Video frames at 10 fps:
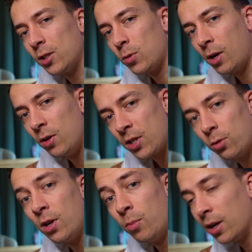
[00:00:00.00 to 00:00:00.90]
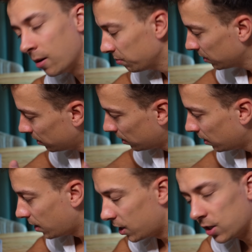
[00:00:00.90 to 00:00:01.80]
So I reached out to them again,
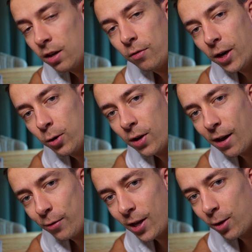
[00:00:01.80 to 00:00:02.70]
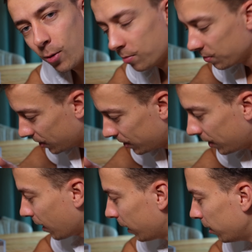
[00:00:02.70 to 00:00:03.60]
asking if I could have another one, and
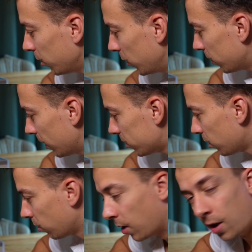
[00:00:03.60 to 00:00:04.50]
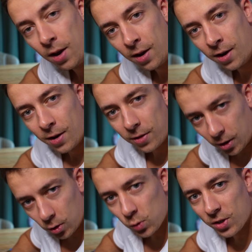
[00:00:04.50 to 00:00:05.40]
they kindly agreed to that, so
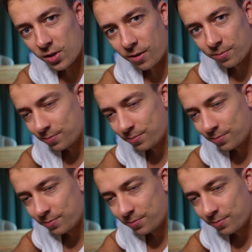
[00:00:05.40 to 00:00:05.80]
thank you Twinstar.